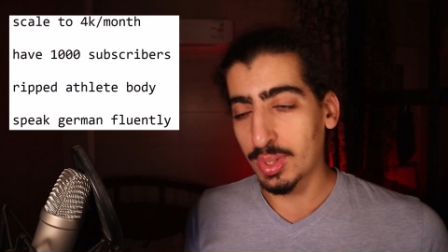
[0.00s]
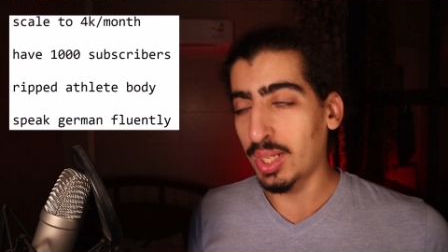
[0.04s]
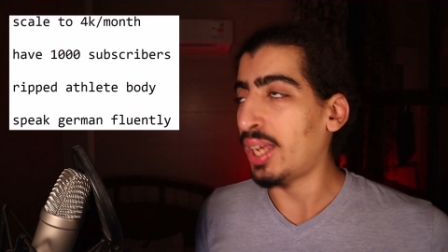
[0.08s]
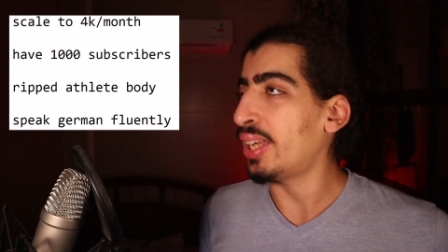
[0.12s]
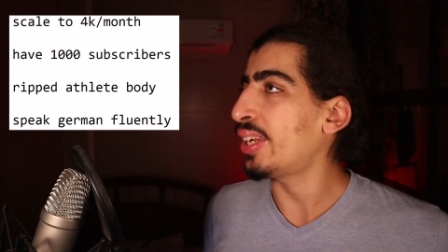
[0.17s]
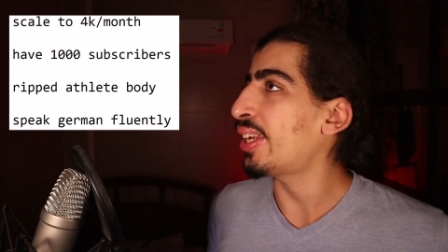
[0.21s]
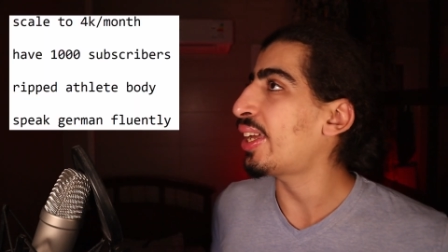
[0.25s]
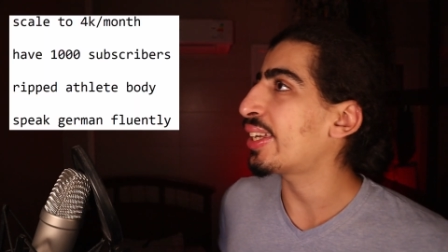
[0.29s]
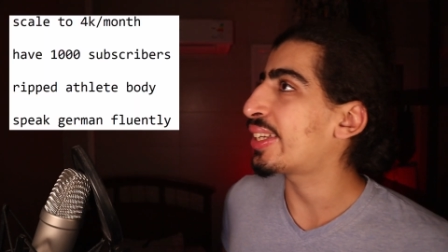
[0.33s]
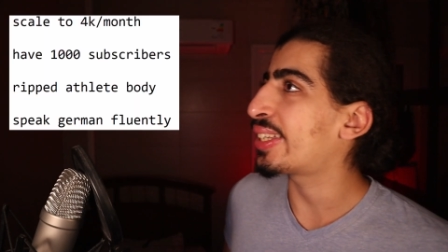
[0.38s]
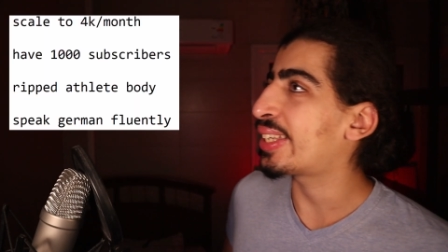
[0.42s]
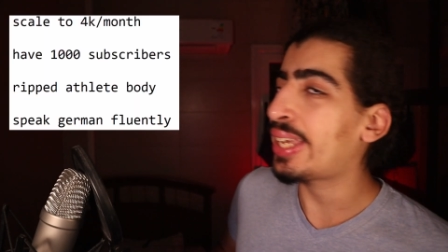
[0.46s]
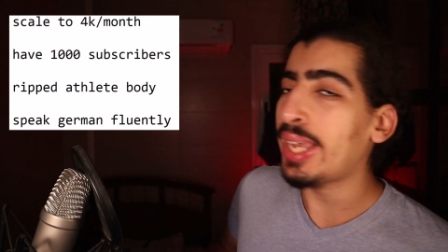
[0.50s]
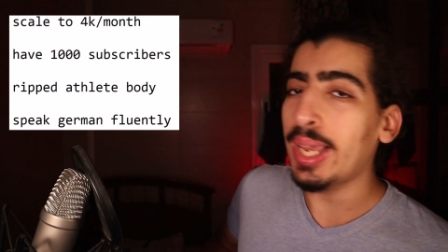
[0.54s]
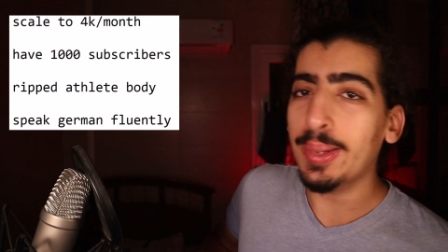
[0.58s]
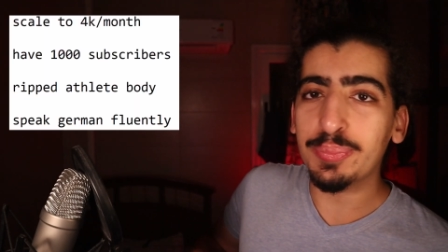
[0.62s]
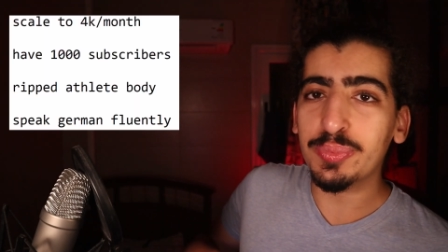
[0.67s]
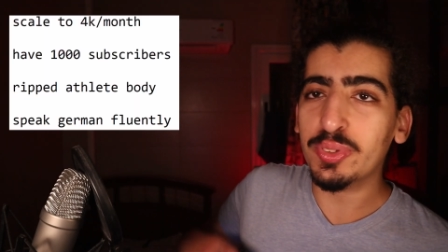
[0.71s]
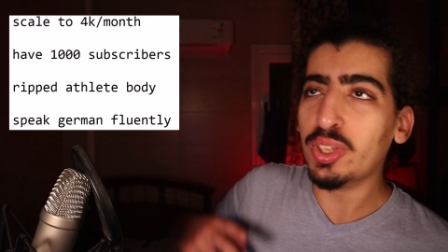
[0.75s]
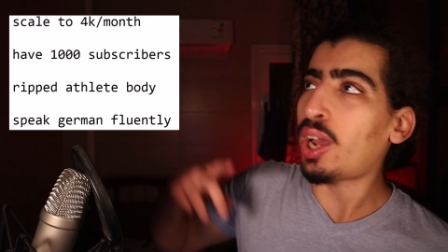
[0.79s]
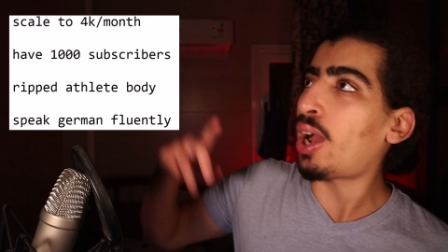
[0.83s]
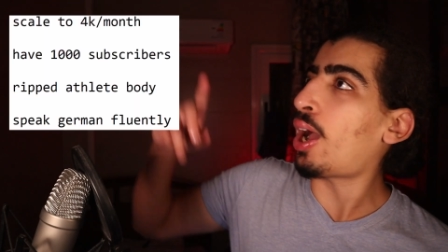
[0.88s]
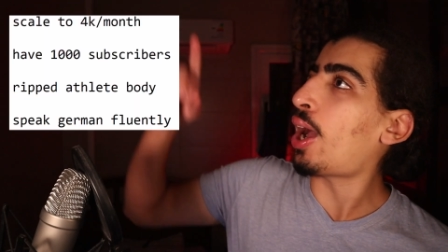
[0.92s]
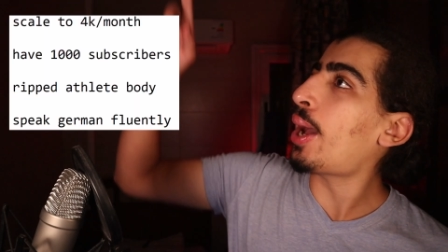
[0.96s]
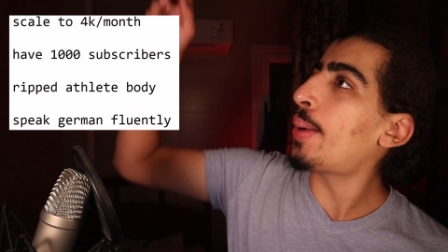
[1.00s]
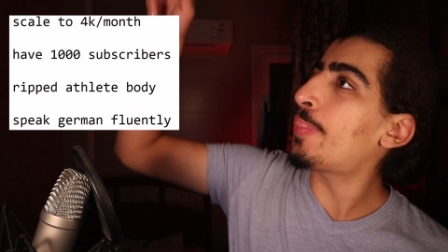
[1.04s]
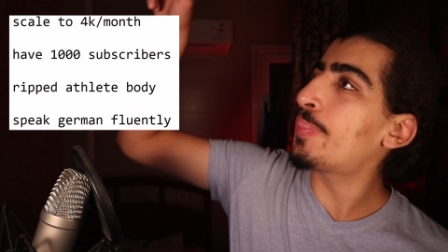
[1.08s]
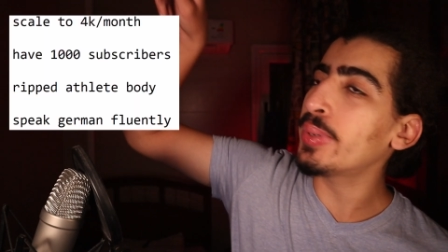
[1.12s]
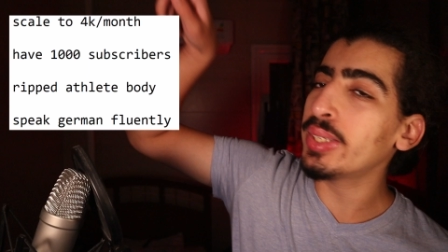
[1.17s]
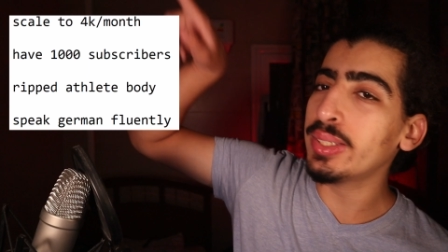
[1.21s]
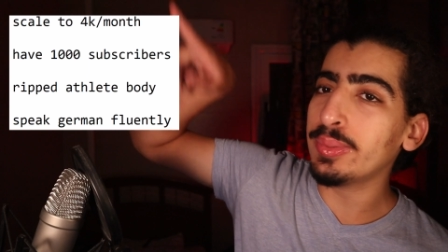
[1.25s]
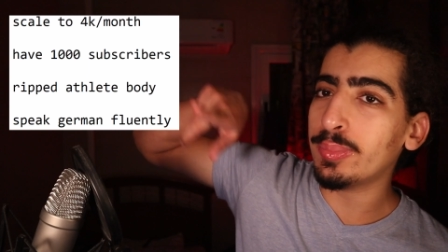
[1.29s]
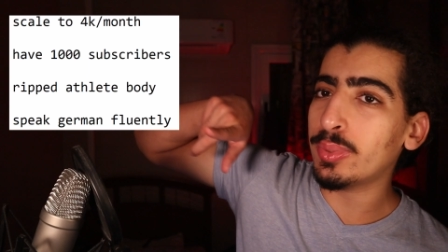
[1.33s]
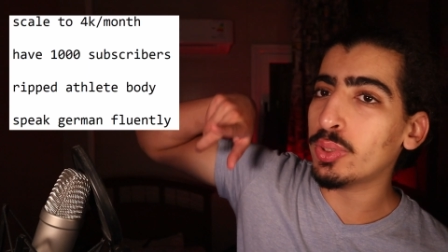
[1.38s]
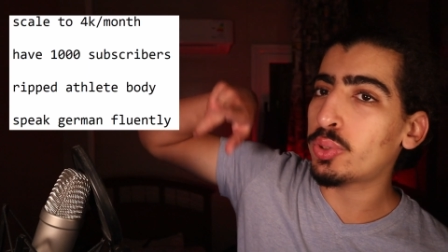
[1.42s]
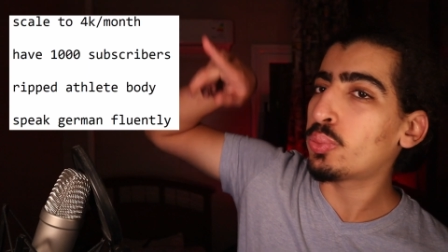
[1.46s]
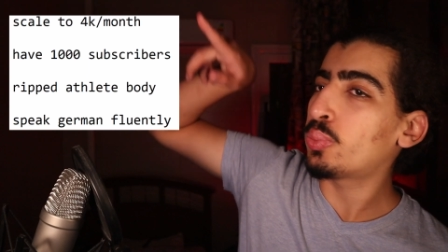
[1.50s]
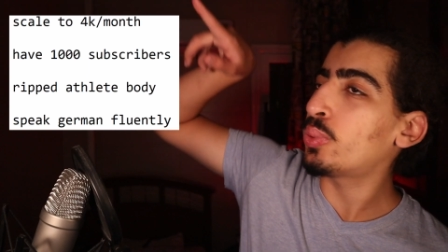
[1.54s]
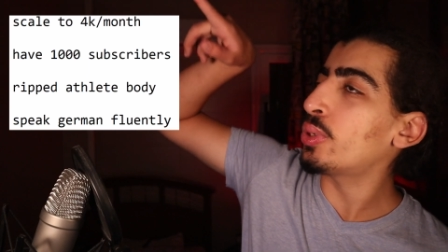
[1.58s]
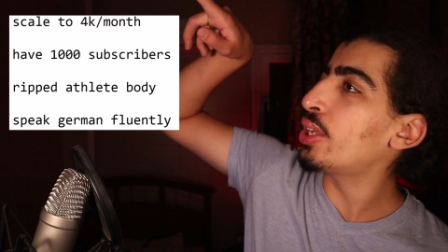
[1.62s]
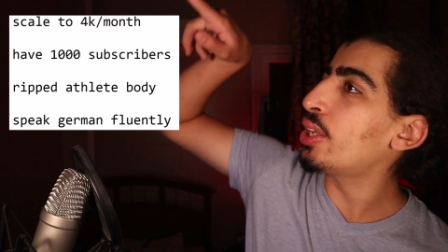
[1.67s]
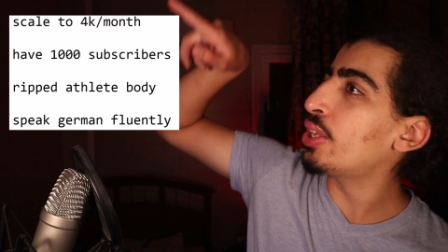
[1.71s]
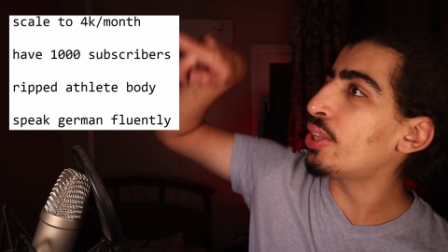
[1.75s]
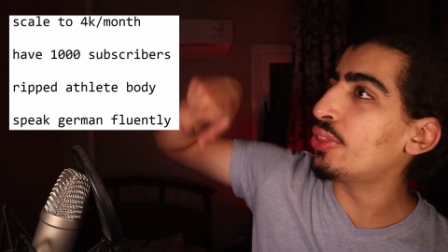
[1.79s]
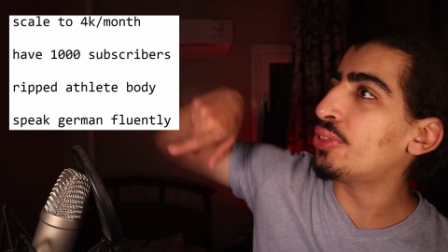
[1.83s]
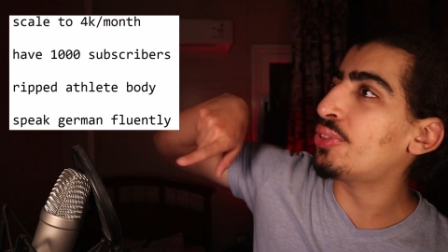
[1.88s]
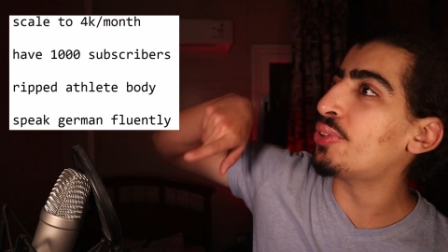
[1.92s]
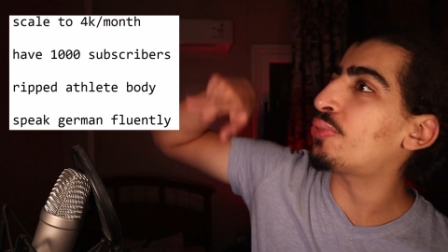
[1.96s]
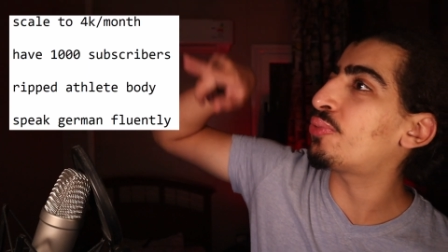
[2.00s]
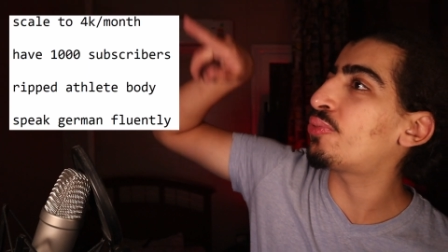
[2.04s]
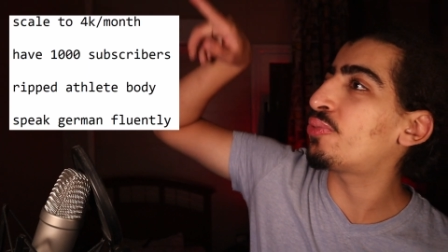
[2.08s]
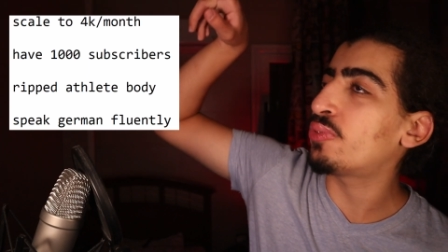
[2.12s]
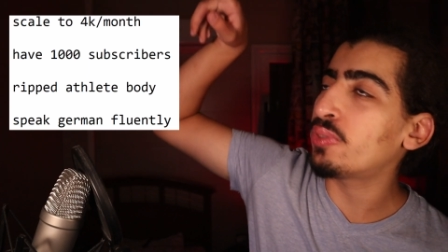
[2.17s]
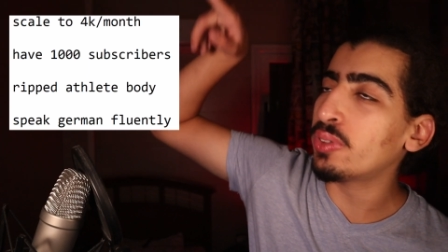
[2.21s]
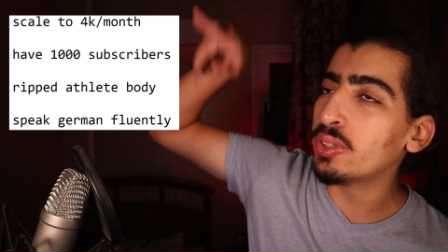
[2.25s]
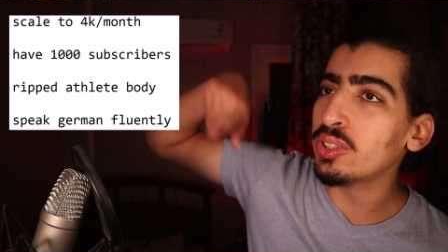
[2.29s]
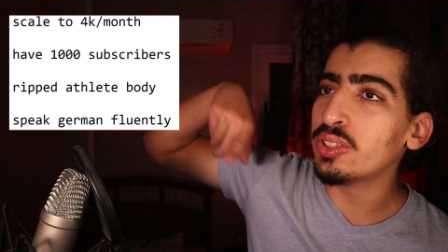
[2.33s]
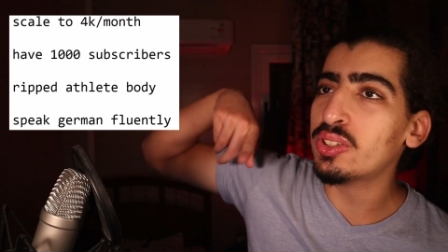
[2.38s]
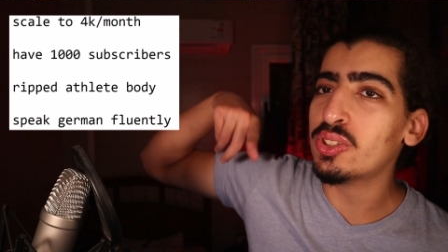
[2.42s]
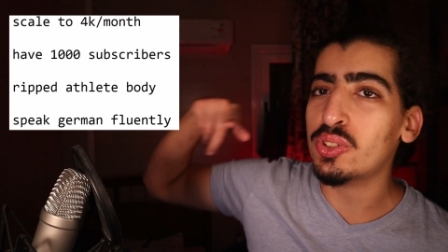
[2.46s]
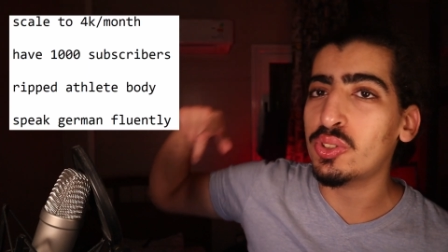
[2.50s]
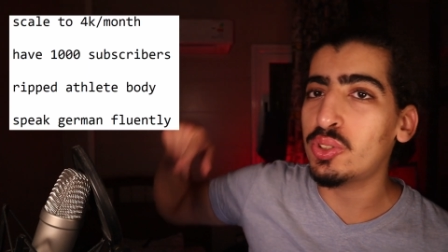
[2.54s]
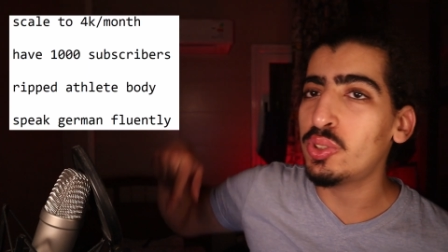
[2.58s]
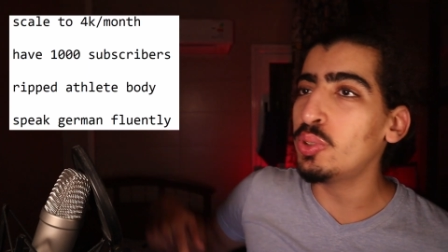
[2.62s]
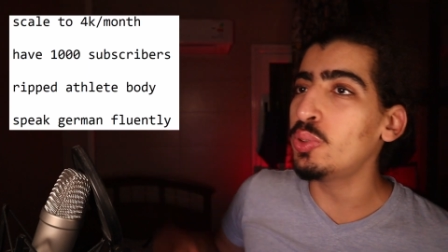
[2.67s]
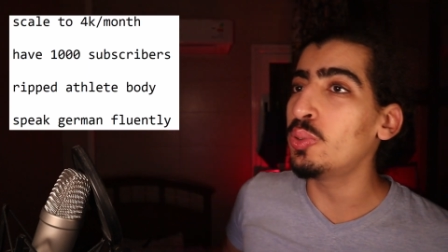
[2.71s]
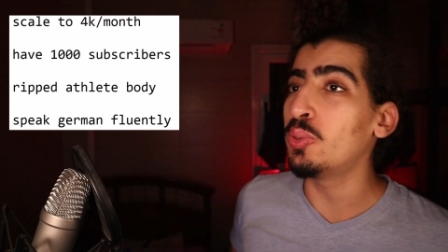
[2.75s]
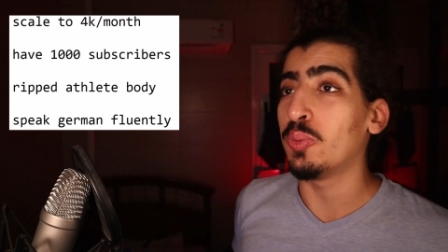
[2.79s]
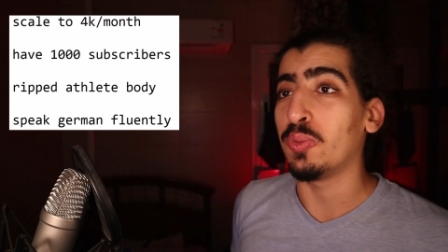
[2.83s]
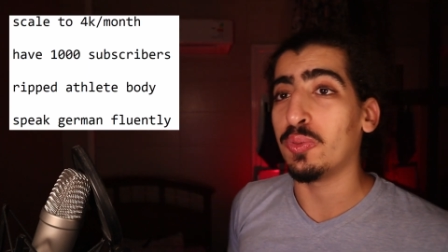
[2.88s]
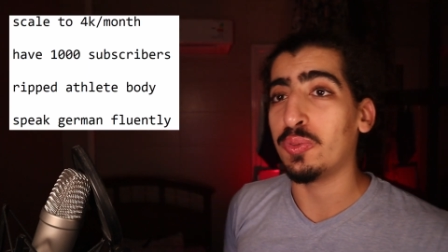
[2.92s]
And I kept hopping between the first two,